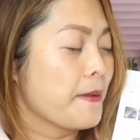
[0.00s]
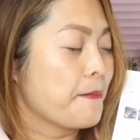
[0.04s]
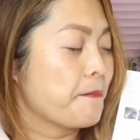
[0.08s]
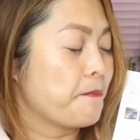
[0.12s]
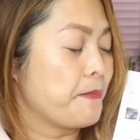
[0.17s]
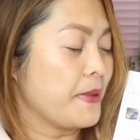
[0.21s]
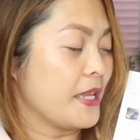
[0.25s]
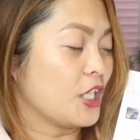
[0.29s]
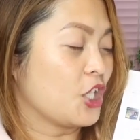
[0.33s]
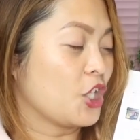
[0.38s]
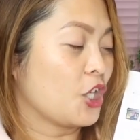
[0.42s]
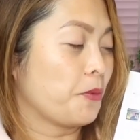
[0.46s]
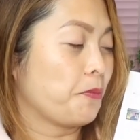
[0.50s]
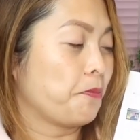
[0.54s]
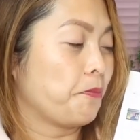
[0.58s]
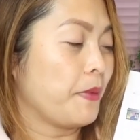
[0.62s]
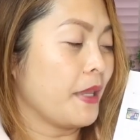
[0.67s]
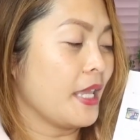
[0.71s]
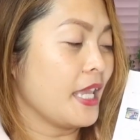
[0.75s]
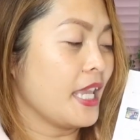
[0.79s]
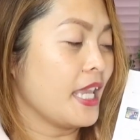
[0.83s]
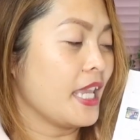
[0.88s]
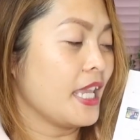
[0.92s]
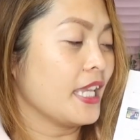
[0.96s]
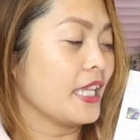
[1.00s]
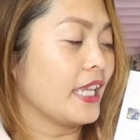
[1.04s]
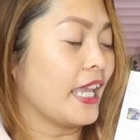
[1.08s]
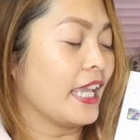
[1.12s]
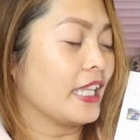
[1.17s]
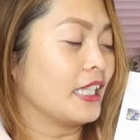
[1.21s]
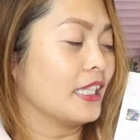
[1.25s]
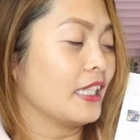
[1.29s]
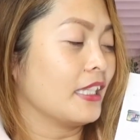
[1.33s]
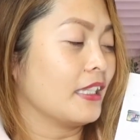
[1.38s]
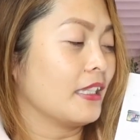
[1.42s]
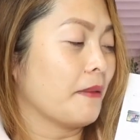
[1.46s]
peach pink.
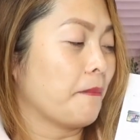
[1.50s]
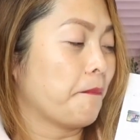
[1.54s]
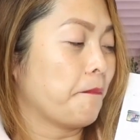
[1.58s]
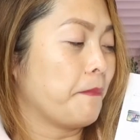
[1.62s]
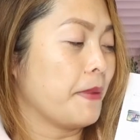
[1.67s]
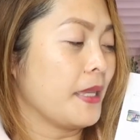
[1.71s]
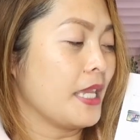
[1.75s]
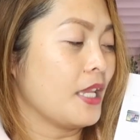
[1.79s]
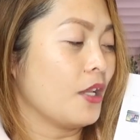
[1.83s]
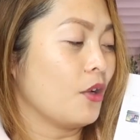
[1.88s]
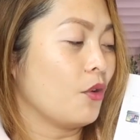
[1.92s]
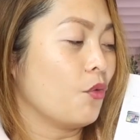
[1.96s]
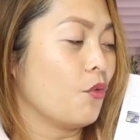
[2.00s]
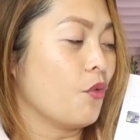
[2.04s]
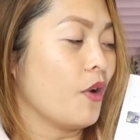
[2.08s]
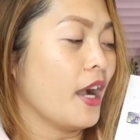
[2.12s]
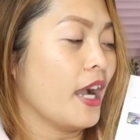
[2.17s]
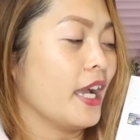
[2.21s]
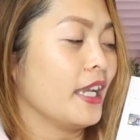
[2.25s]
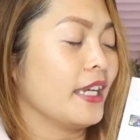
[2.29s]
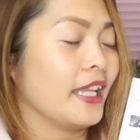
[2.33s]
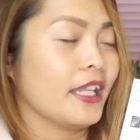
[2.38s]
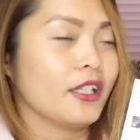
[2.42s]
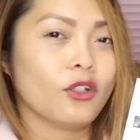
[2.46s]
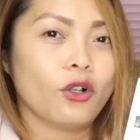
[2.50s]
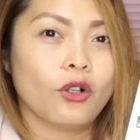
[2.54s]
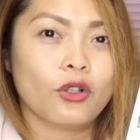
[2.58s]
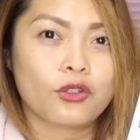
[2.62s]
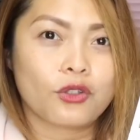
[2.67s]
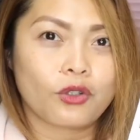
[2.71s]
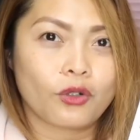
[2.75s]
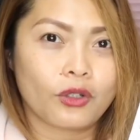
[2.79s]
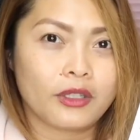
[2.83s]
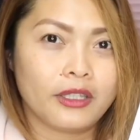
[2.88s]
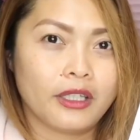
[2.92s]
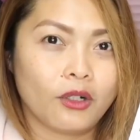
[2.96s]
And then the pink one. And
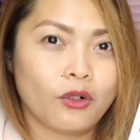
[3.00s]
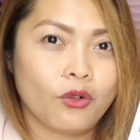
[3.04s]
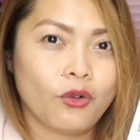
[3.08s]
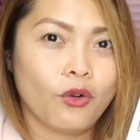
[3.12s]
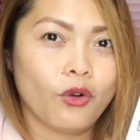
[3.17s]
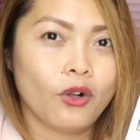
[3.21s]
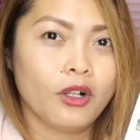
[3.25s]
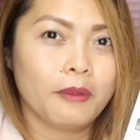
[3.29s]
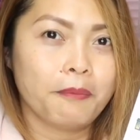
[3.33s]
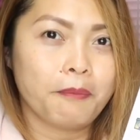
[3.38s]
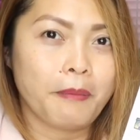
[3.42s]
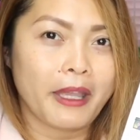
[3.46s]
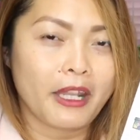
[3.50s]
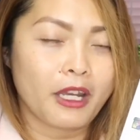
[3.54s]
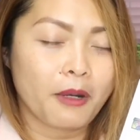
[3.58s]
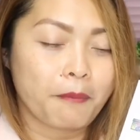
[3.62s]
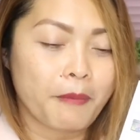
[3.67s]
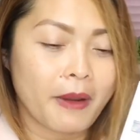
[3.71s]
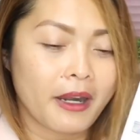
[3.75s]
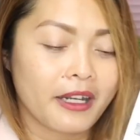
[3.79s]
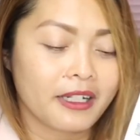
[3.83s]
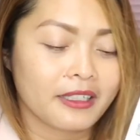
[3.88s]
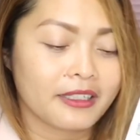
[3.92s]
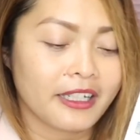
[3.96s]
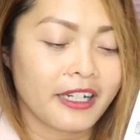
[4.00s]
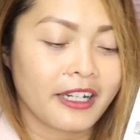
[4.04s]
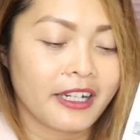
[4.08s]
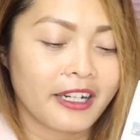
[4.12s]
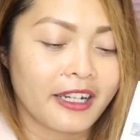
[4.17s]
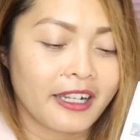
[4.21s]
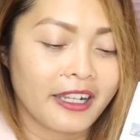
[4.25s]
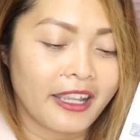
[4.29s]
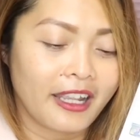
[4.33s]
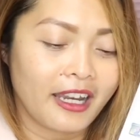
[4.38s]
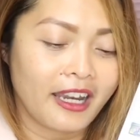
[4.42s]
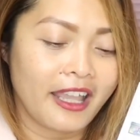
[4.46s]
also the gold. Pero parang
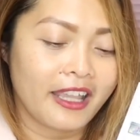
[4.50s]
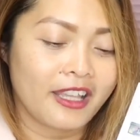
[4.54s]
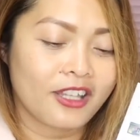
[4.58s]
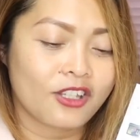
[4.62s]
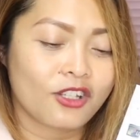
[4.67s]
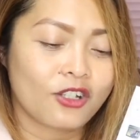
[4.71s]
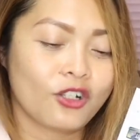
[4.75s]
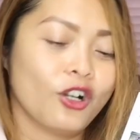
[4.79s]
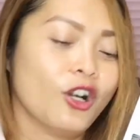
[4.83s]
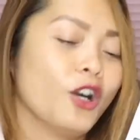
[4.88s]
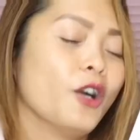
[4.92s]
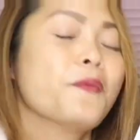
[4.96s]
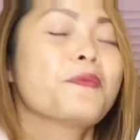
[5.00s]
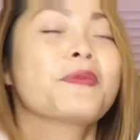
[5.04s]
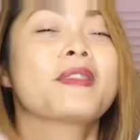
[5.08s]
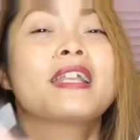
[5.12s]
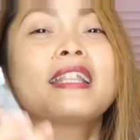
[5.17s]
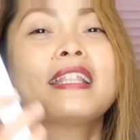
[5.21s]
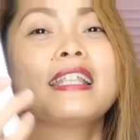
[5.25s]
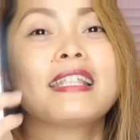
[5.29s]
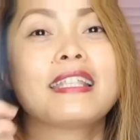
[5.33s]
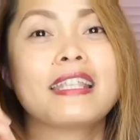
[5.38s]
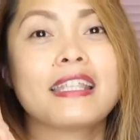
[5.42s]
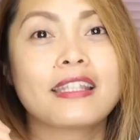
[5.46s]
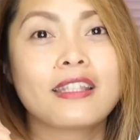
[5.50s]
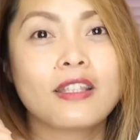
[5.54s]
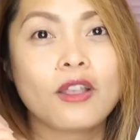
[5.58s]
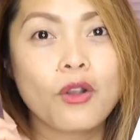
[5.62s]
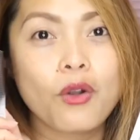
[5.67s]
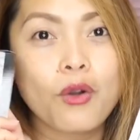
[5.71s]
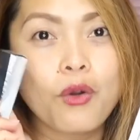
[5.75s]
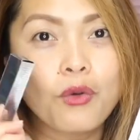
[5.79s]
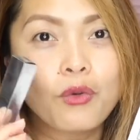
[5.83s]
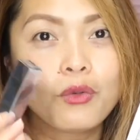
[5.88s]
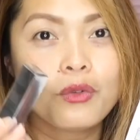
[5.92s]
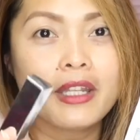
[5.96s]
na-realize ko, this is the
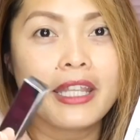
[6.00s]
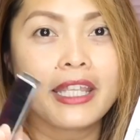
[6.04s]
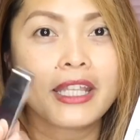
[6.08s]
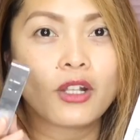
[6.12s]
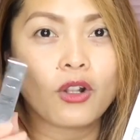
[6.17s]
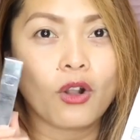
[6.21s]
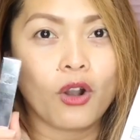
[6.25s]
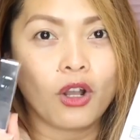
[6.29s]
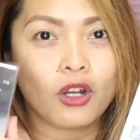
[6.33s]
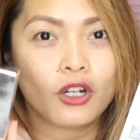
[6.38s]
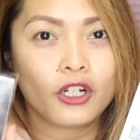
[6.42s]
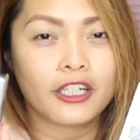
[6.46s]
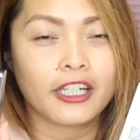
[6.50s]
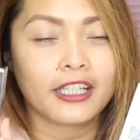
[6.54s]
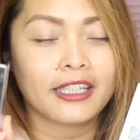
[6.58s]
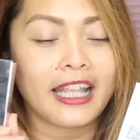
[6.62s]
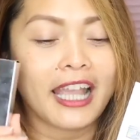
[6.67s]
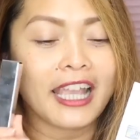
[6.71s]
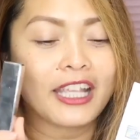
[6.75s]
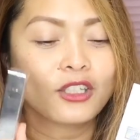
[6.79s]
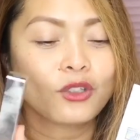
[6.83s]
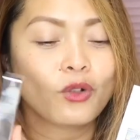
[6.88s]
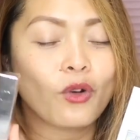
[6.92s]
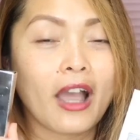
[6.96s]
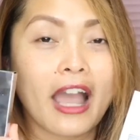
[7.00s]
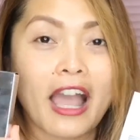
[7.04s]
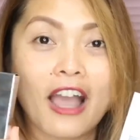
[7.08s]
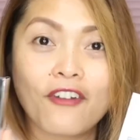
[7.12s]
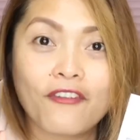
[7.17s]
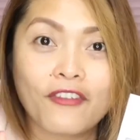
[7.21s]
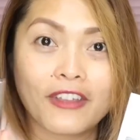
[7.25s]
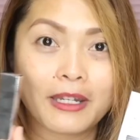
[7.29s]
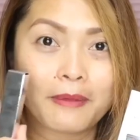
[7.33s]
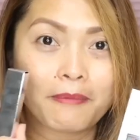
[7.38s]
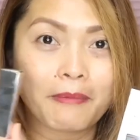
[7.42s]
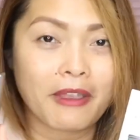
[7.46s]
only color that I don't
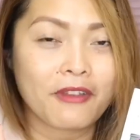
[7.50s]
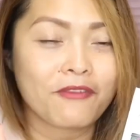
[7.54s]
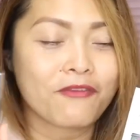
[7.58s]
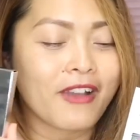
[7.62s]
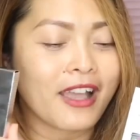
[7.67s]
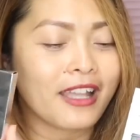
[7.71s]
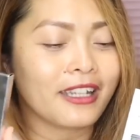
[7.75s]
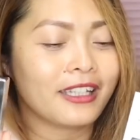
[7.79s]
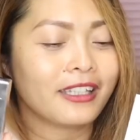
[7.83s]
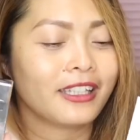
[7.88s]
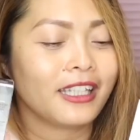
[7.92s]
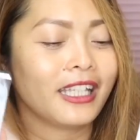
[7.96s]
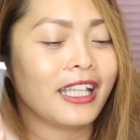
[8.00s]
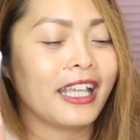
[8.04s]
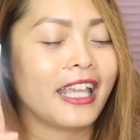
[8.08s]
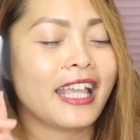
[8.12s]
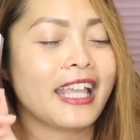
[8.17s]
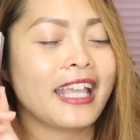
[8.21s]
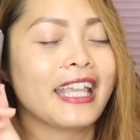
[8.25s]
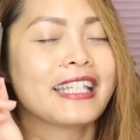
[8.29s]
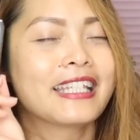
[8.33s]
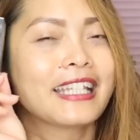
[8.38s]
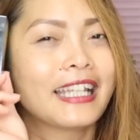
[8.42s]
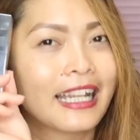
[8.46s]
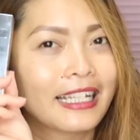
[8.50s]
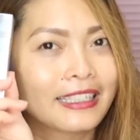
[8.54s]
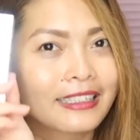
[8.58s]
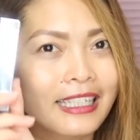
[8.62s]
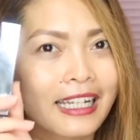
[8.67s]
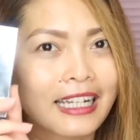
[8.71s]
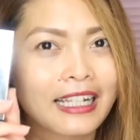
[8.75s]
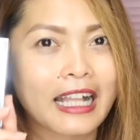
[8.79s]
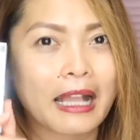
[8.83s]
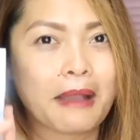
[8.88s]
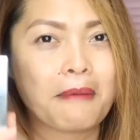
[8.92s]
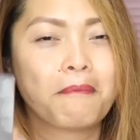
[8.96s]
have in my vanity. Kaya isa lang
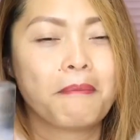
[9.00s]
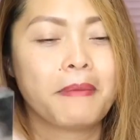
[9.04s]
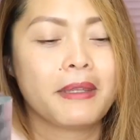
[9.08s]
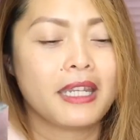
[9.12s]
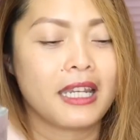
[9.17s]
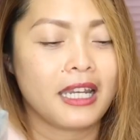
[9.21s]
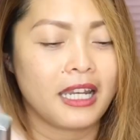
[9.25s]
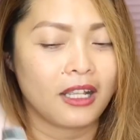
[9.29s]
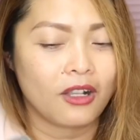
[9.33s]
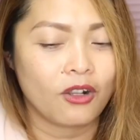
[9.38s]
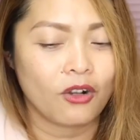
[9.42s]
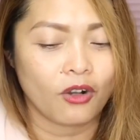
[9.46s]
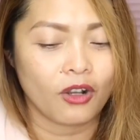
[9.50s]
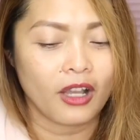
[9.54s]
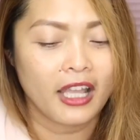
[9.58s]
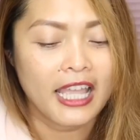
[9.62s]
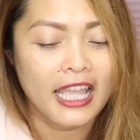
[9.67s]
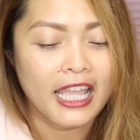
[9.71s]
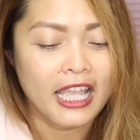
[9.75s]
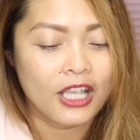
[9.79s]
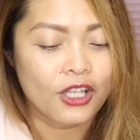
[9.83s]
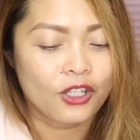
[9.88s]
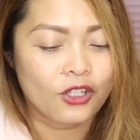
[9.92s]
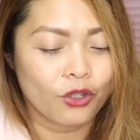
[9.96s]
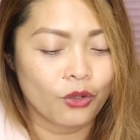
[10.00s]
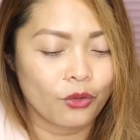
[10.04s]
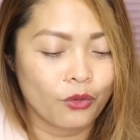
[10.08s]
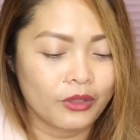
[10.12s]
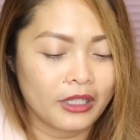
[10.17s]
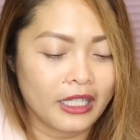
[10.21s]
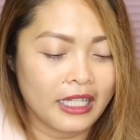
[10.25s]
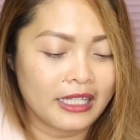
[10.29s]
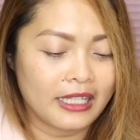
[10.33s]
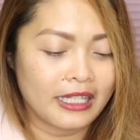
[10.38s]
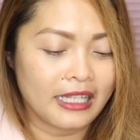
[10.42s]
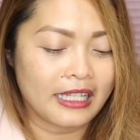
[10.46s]
talaga ang binili ko. So
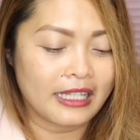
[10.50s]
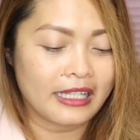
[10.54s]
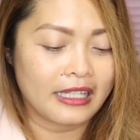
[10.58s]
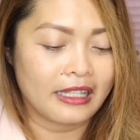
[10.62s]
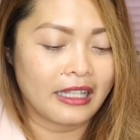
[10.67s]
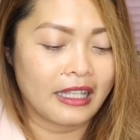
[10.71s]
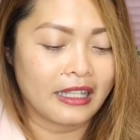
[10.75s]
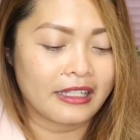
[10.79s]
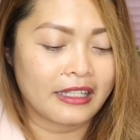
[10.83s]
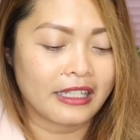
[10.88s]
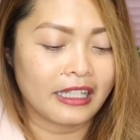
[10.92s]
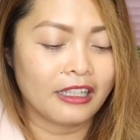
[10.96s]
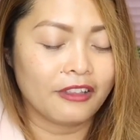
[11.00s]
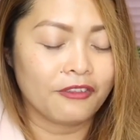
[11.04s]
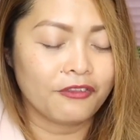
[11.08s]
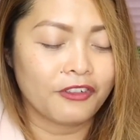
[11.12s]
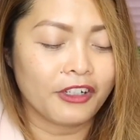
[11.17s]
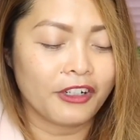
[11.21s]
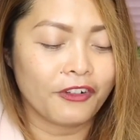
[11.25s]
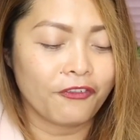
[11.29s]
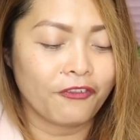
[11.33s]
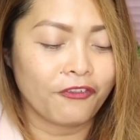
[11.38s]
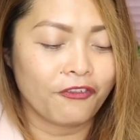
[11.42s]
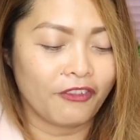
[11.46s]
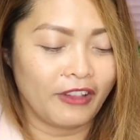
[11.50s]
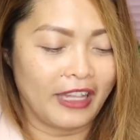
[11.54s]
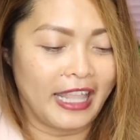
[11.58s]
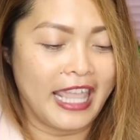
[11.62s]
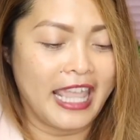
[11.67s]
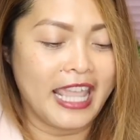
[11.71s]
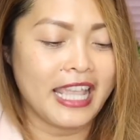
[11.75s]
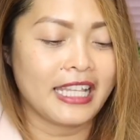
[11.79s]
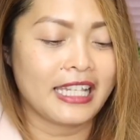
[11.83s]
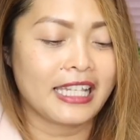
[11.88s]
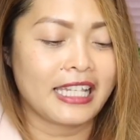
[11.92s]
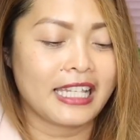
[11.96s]
this is the Silver
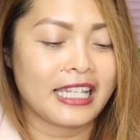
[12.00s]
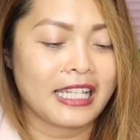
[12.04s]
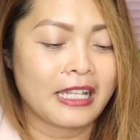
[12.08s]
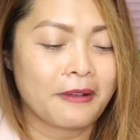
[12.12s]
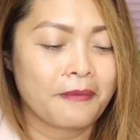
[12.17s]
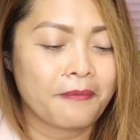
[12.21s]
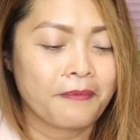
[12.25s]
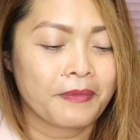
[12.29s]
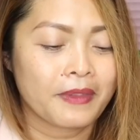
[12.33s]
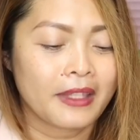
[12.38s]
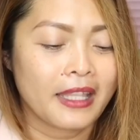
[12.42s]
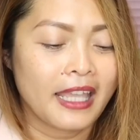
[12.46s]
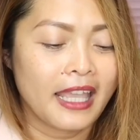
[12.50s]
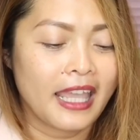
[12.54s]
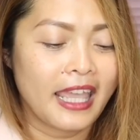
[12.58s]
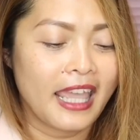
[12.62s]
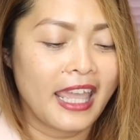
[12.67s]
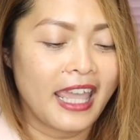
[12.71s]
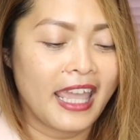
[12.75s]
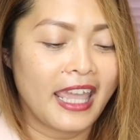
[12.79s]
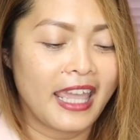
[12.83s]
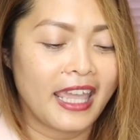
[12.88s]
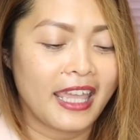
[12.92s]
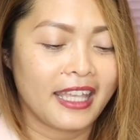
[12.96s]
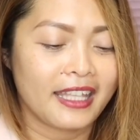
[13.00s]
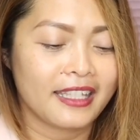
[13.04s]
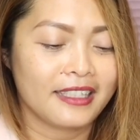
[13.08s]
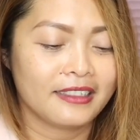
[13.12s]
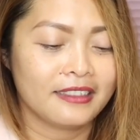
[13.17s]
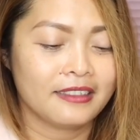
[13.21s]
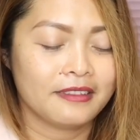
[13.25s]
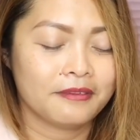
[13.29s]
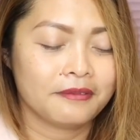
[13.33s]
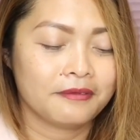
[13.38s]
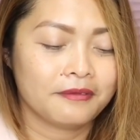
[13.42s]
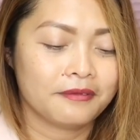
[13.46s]
Flakes.
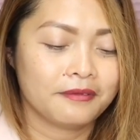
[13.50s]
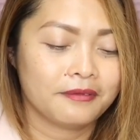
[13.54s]
And